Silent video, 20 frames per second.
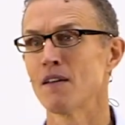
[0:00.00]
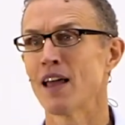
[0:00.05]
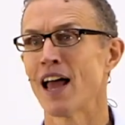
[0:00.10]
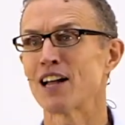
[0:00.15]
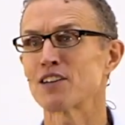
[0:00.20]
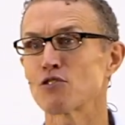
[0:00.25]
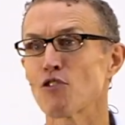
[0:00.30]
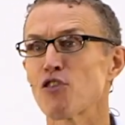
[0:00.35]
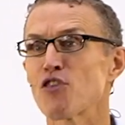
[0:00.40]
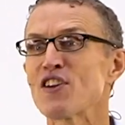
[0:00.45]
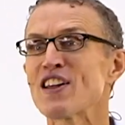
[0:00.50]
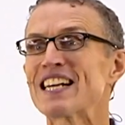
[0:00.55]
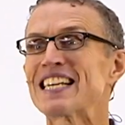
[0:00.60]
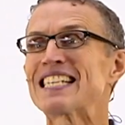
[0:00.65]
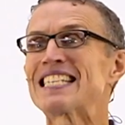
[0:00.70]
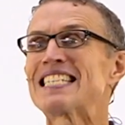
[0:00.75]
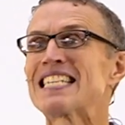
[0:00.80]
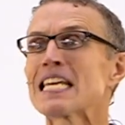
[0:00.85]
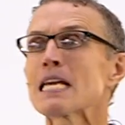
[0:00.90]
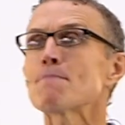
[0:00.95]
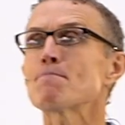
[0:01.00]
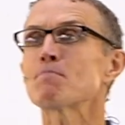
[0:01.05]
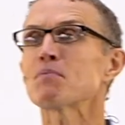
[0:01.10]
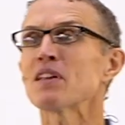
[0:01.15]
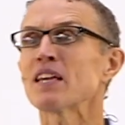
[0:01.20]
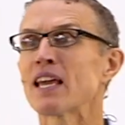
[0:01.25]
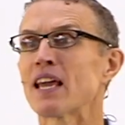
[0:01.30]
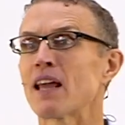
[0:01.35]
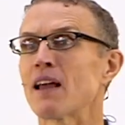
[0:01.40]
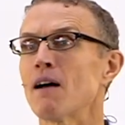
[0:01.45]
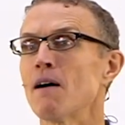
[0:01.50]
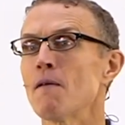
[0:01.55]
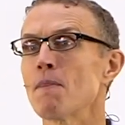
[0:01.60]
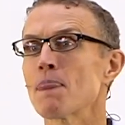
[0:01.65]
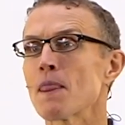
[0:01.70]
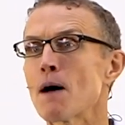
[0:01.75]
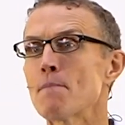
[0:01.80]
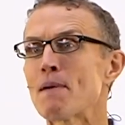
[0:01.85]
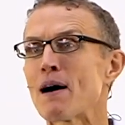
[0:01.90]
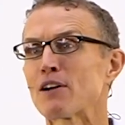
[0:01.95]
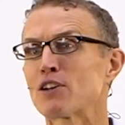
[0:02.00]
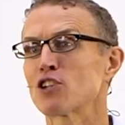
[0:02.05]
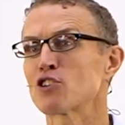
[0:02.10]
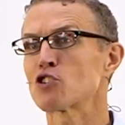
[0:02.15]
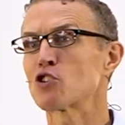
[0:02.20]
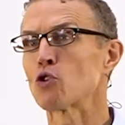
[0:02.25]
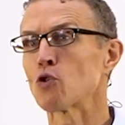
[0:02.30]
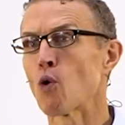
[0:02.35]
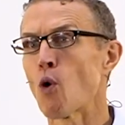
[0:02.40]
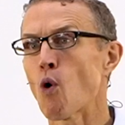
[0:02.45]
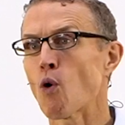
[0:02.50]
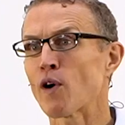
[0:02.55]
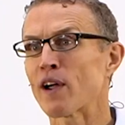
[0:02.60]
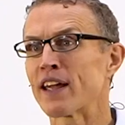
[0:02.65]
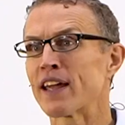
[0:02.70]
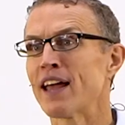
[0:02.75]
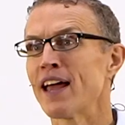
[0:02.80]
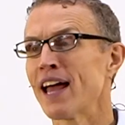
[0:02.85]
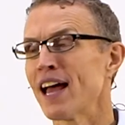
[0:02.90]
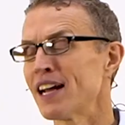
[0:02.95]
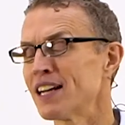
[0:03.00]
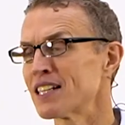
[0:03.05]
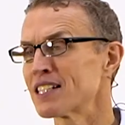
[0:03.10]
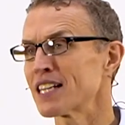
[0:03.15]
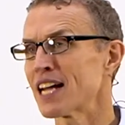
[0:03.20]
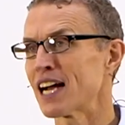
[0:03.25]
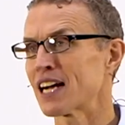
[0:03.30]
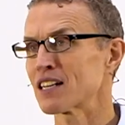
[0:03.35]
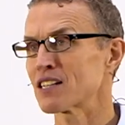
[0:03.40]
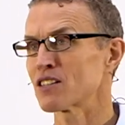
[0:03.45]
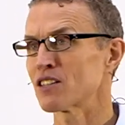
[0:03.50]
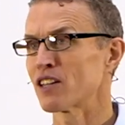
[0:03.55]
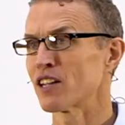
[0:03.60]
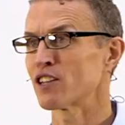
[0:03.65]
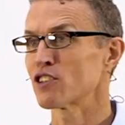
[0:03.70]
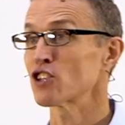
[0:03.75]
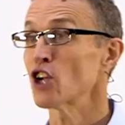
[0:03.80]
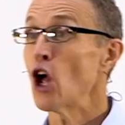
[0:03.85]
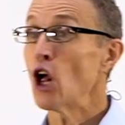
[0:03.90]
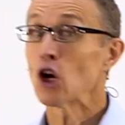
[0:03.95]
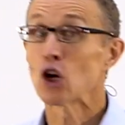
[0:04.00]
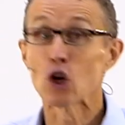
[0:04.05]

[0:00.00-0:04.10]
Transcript: And so think deeply about His glory and His excellence.